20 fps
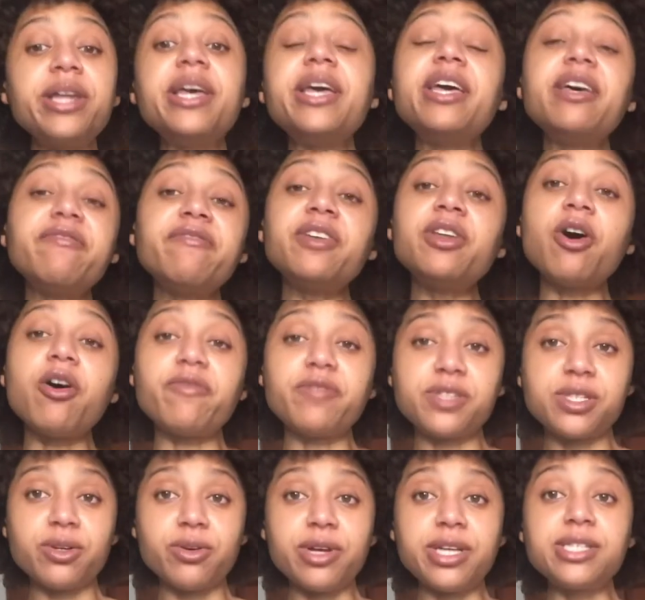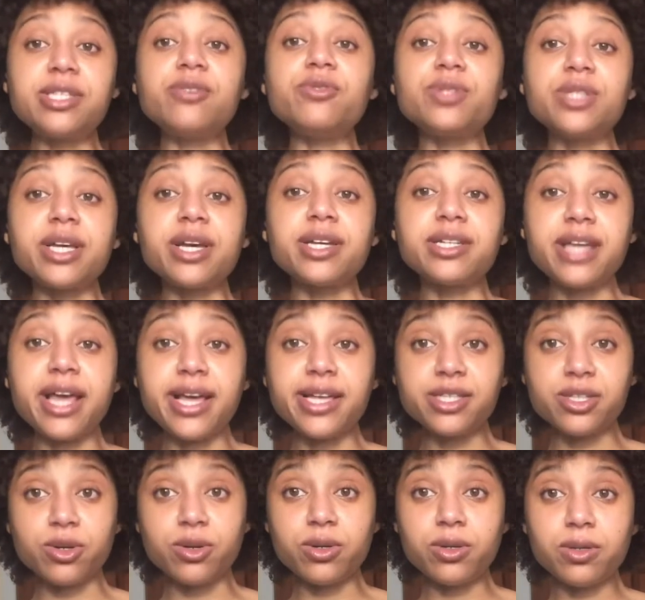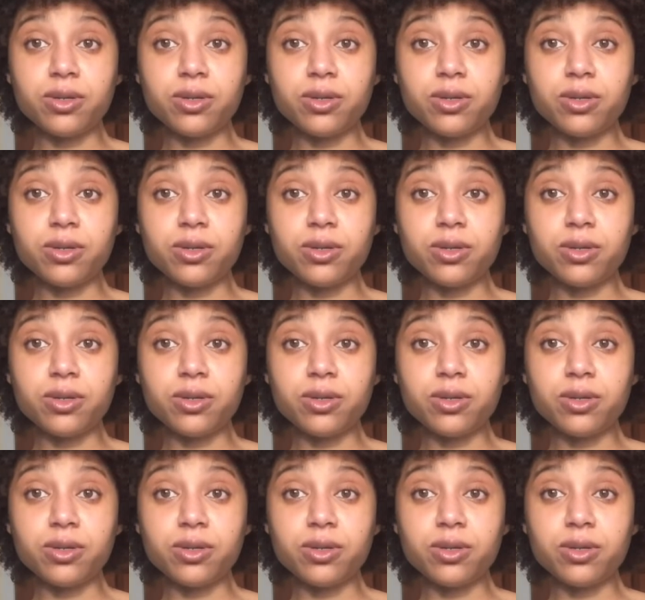if an officer is using a taser.